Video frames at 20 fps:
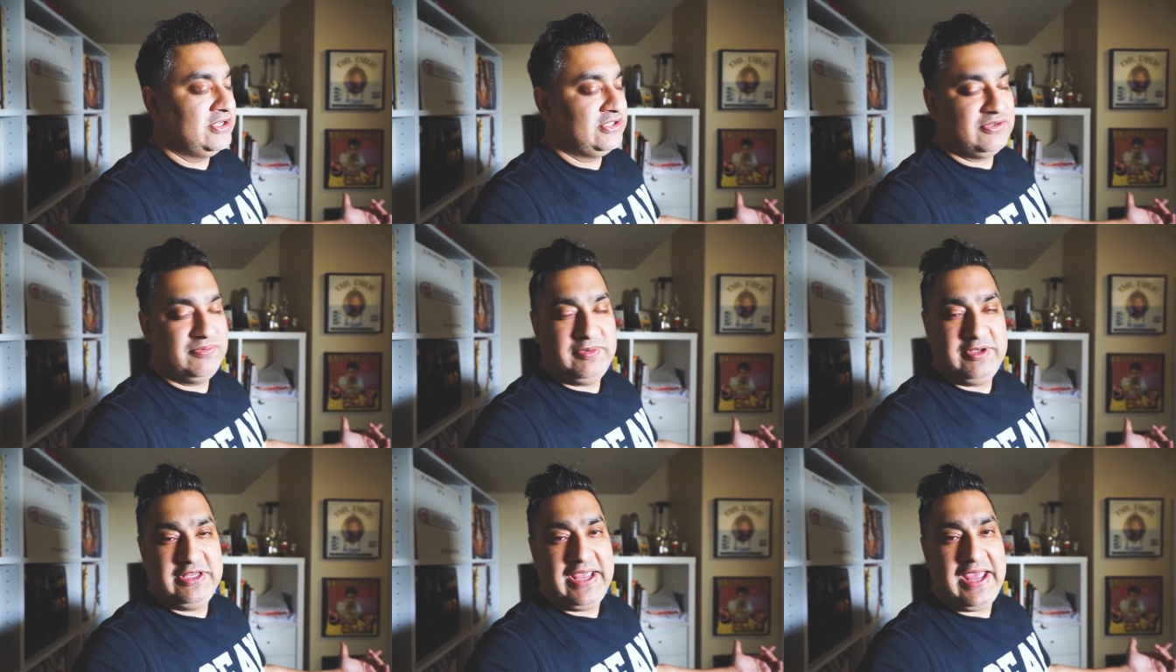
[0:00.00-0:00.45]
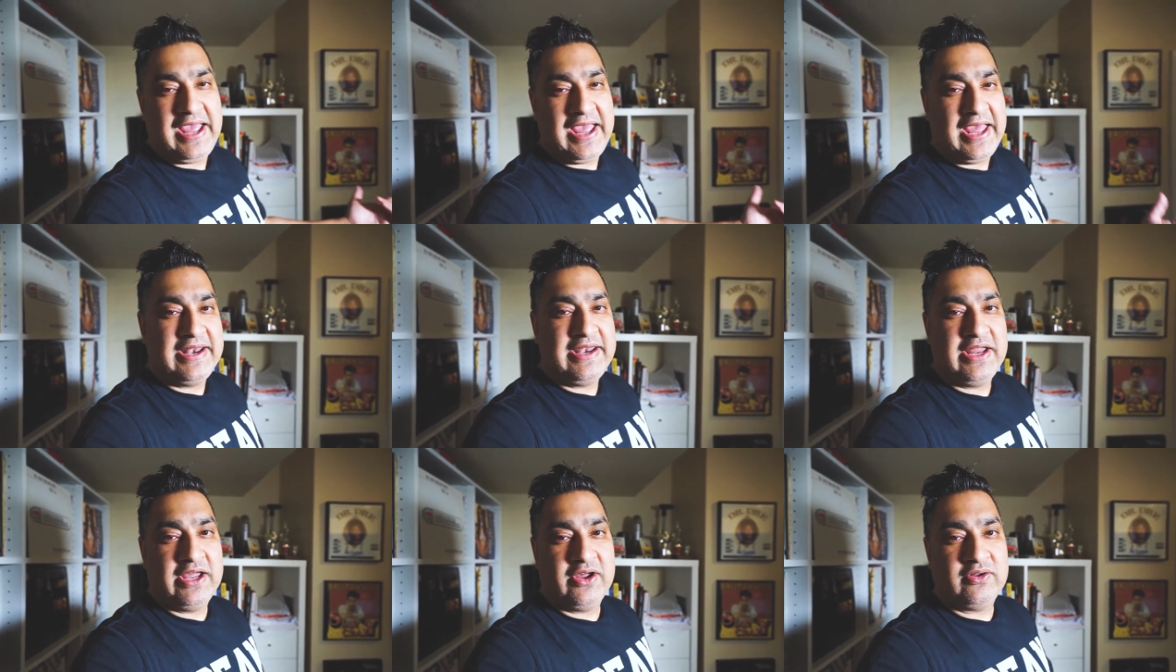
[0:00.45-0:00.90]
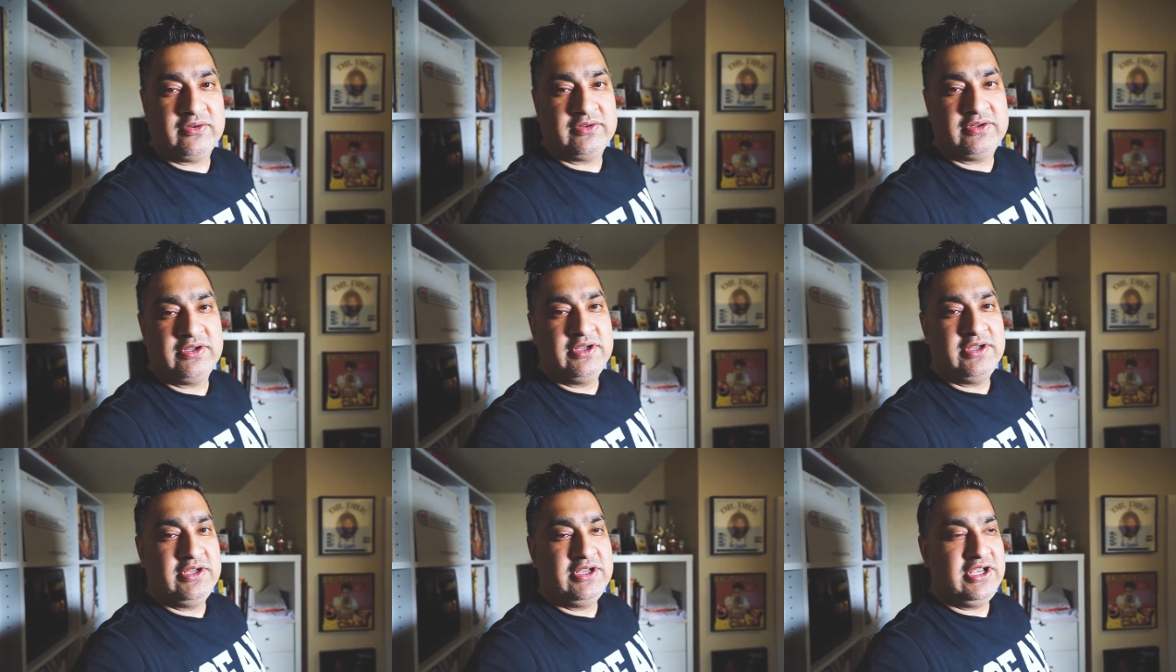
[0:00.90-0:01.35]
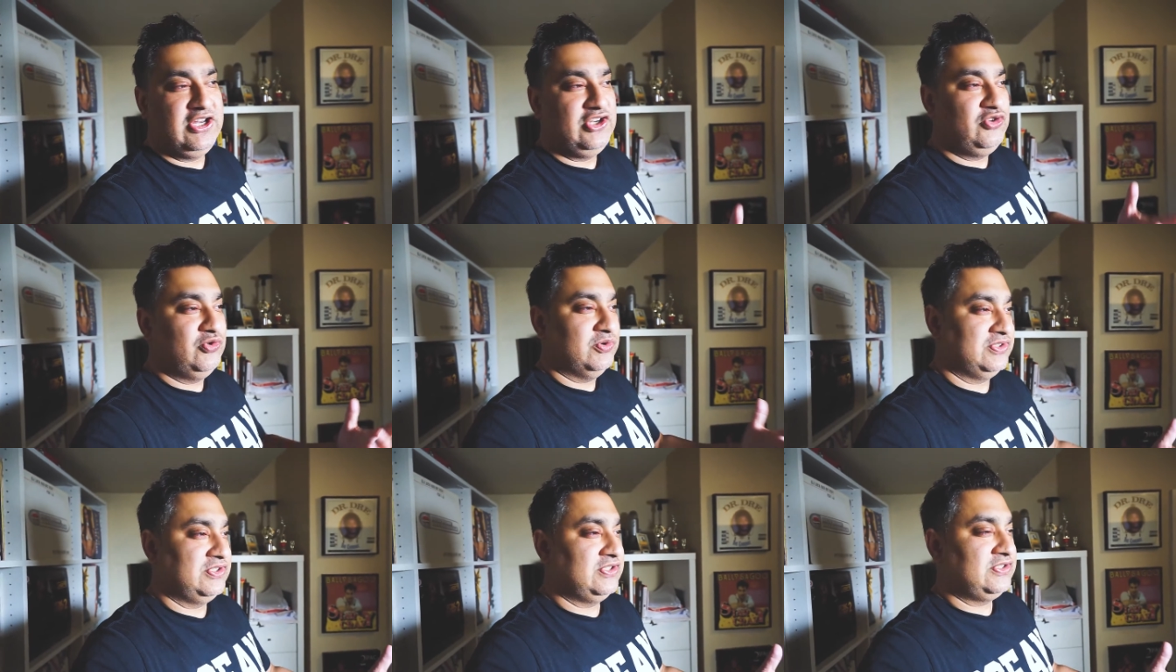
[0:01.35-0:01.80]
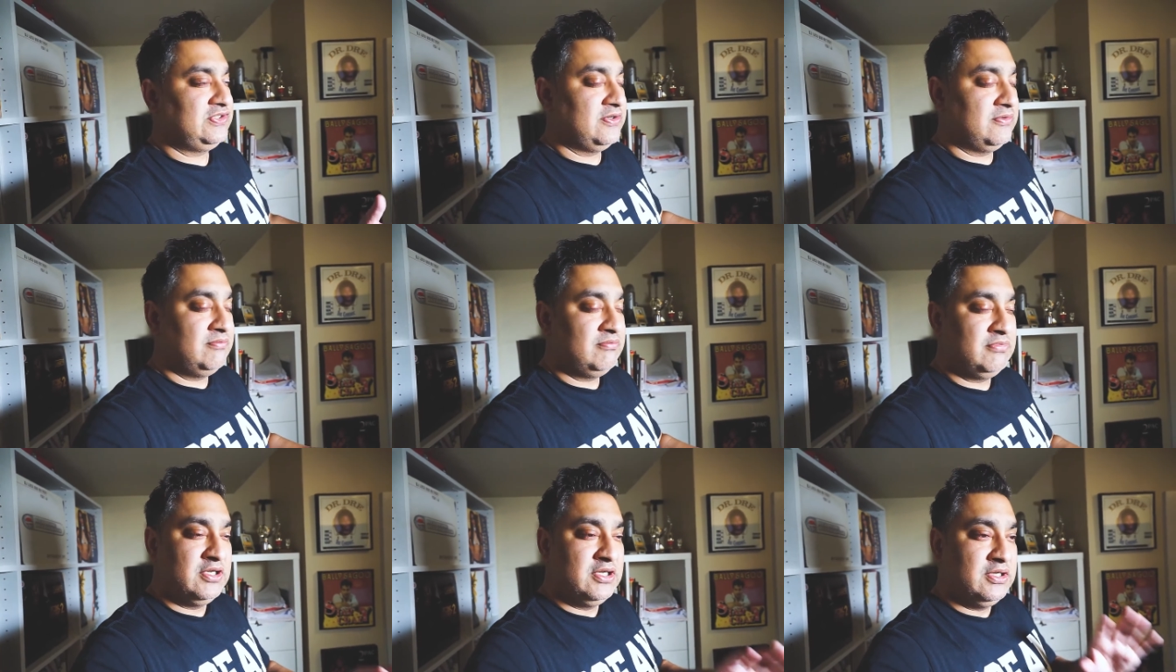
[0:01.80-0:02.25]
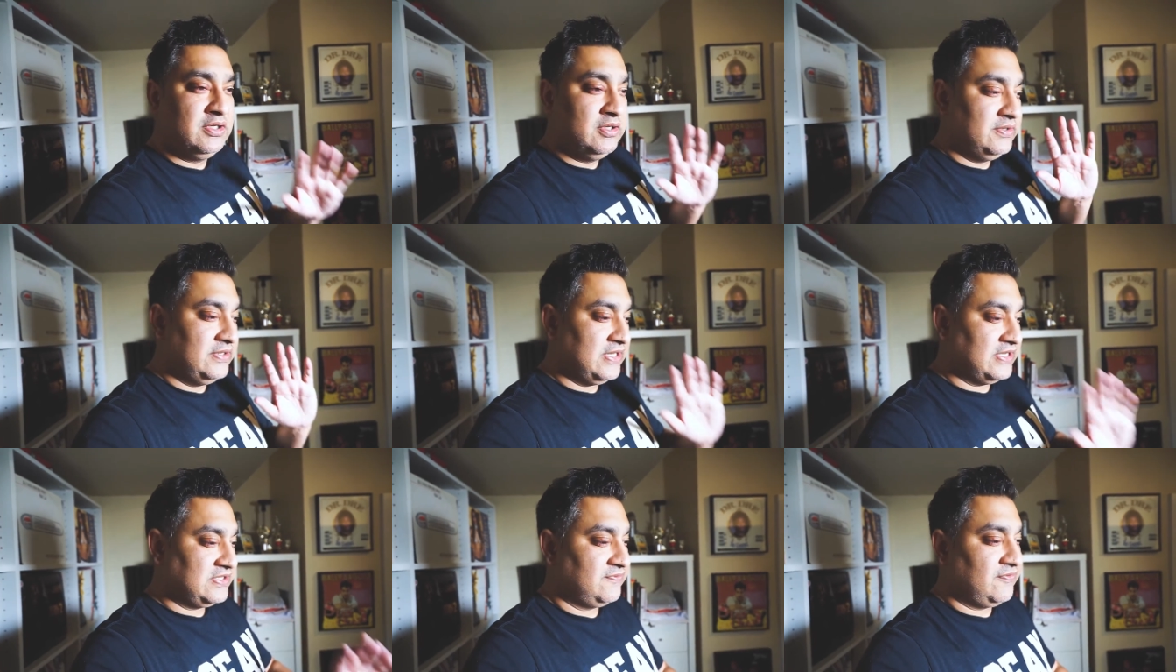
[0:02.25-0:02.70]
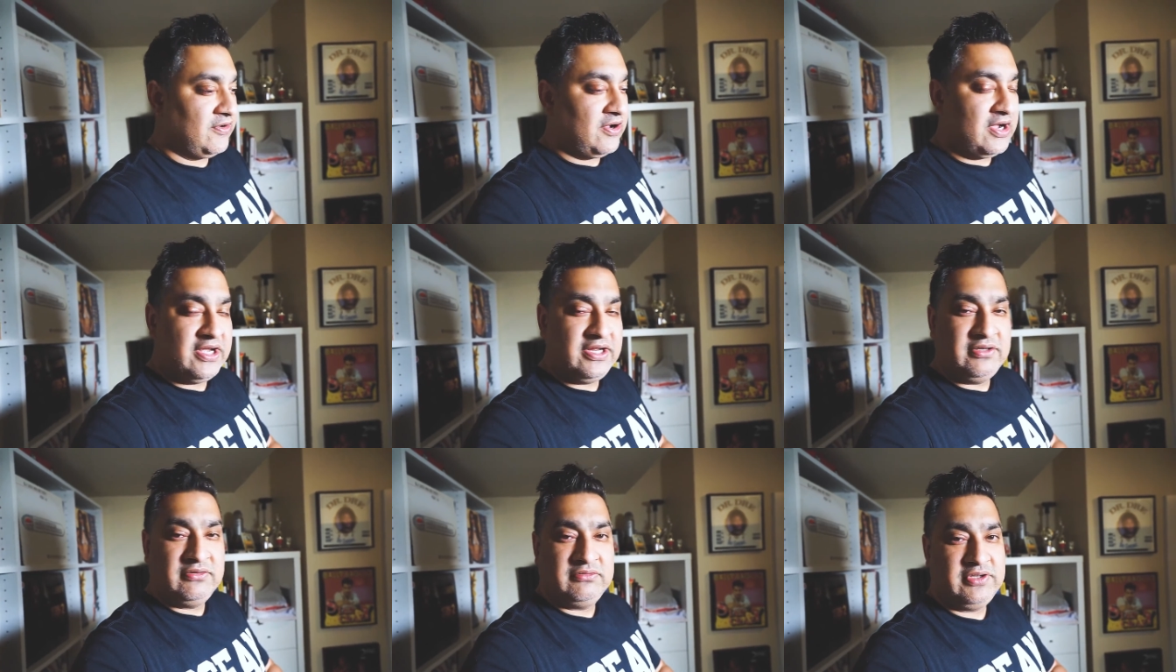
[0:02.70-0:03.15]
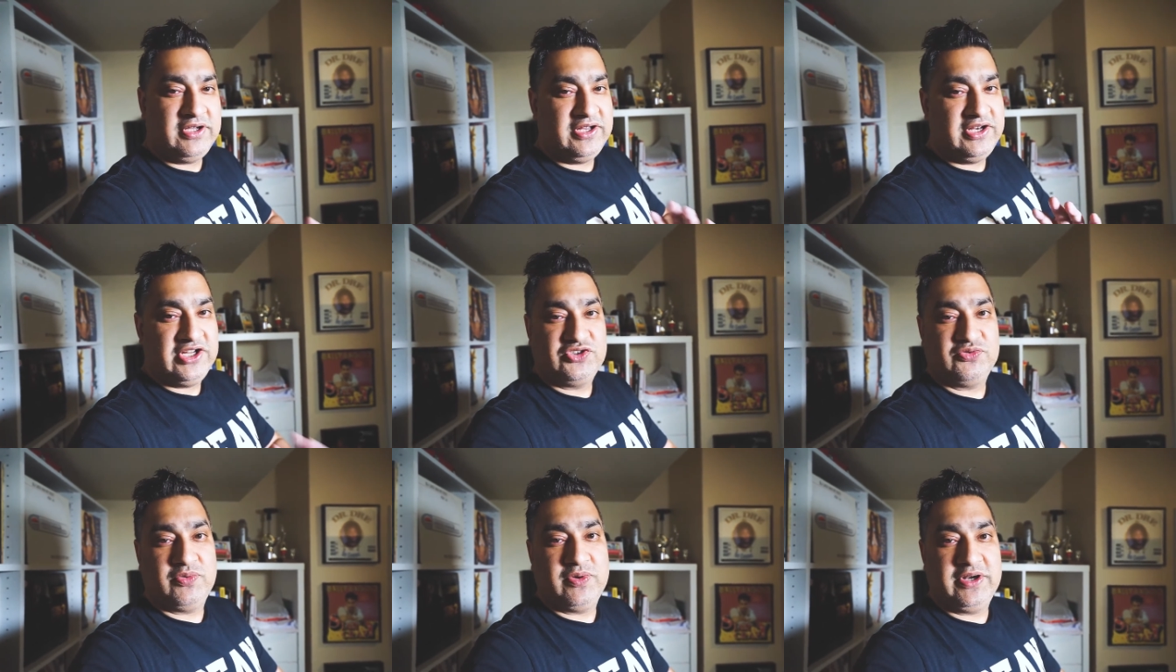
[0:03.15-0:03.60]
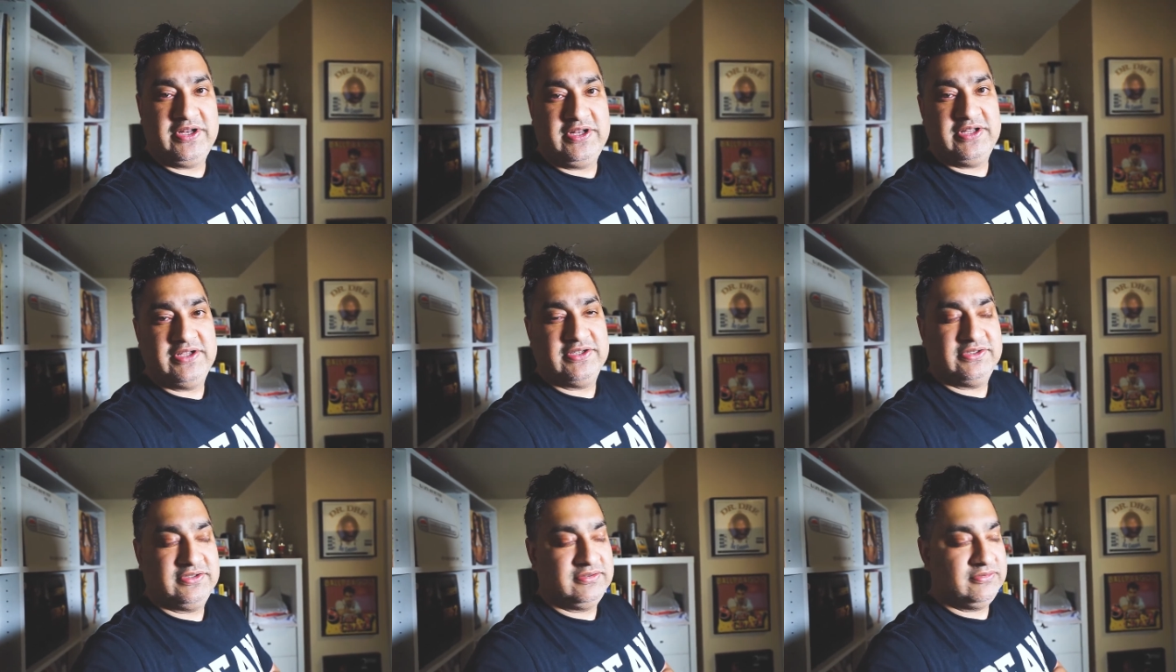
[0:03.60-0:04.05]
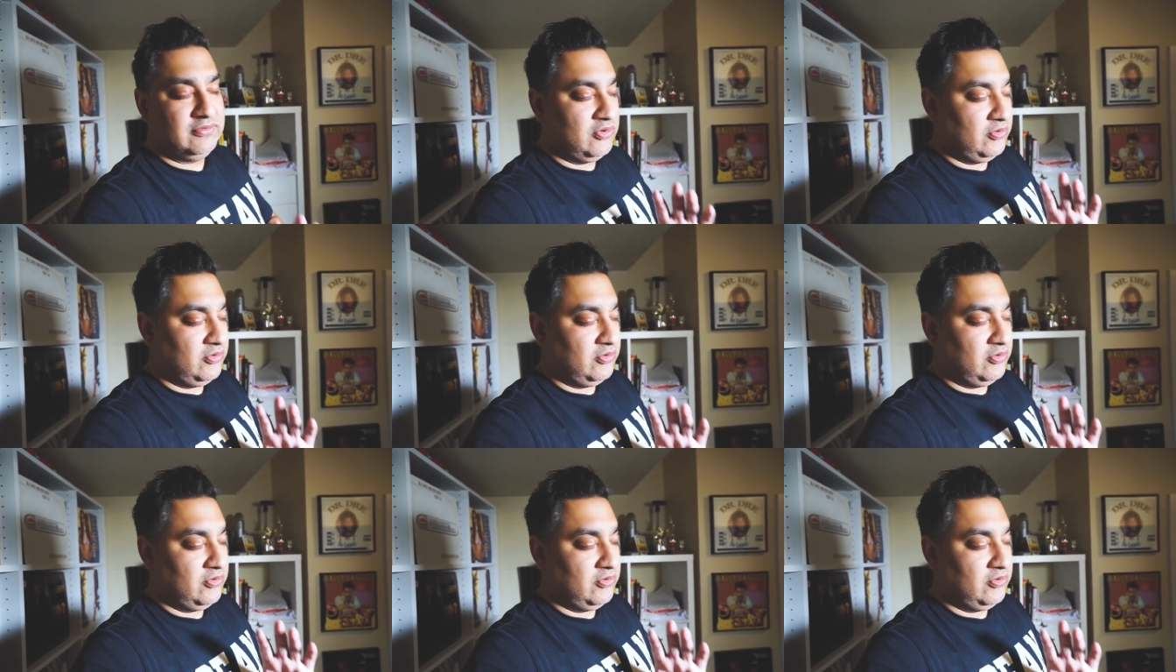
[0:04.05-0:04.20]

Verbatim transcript: to be handheld into a system, that's fine. It is what it is.